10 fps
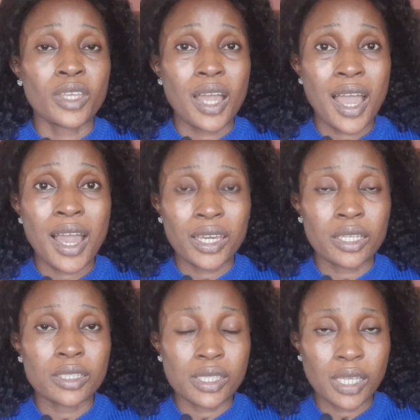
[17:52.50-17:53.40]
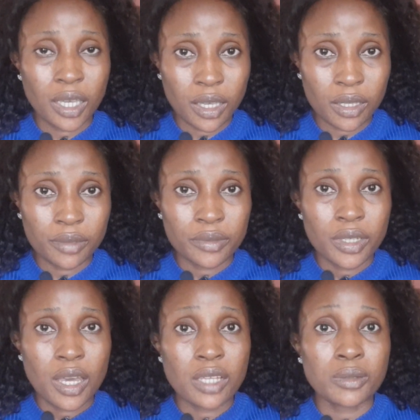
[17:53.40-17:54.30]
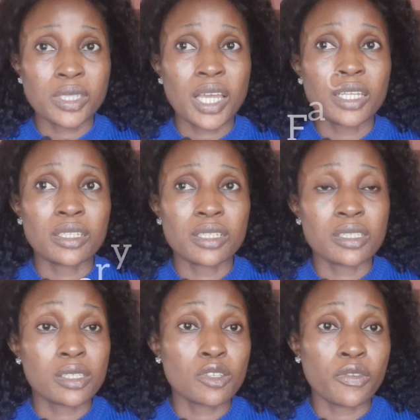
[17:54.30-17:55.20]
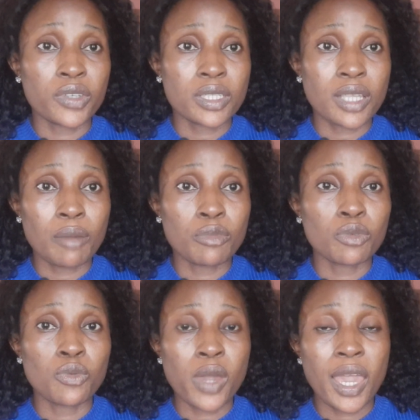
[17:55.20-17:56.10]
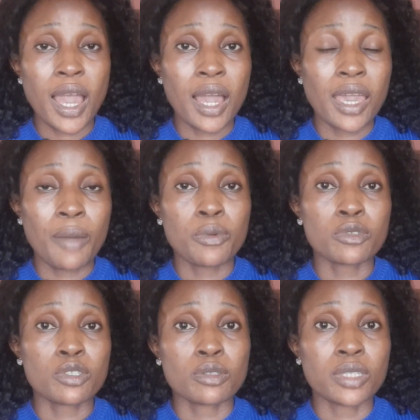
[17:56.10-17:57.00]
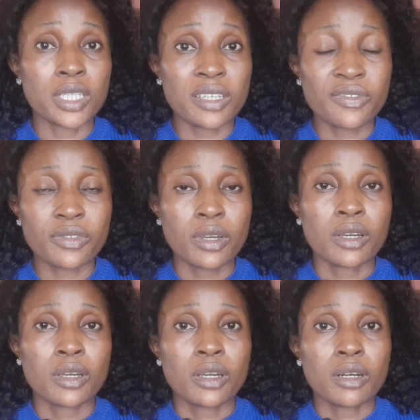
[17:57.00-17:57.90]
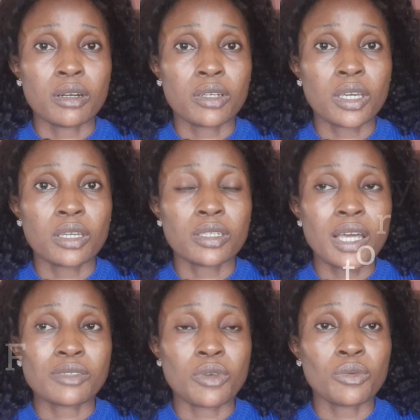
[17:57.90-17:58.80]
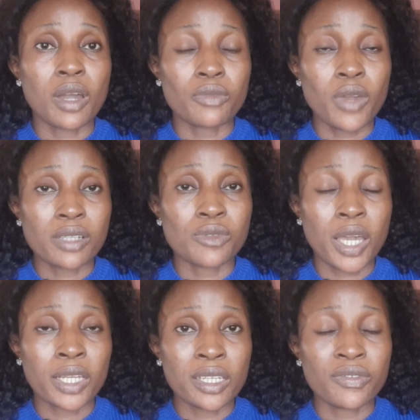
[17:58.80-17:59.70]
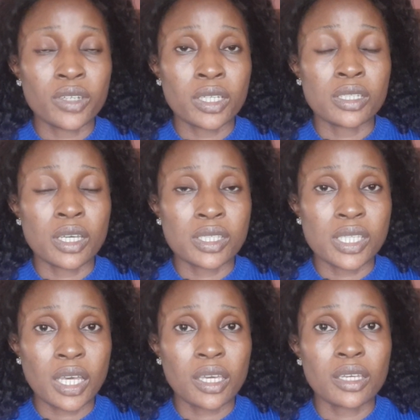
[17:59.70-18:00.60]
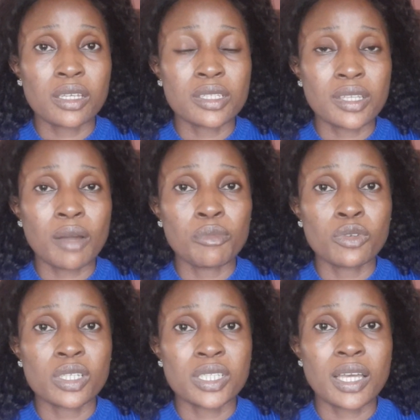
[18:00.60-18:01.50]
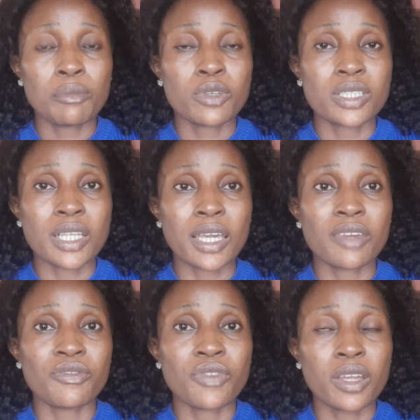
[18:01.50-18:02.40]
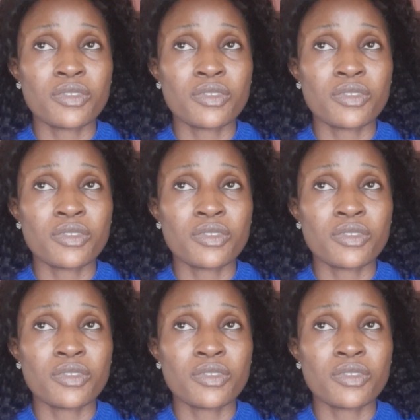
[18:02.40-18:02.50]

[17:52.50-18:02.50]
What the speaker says: are in Turkey, especially in the city of Istanbul, where I happen to live. Okay, that's where I live in Turkey, Istanbul. Istanbul is like a very,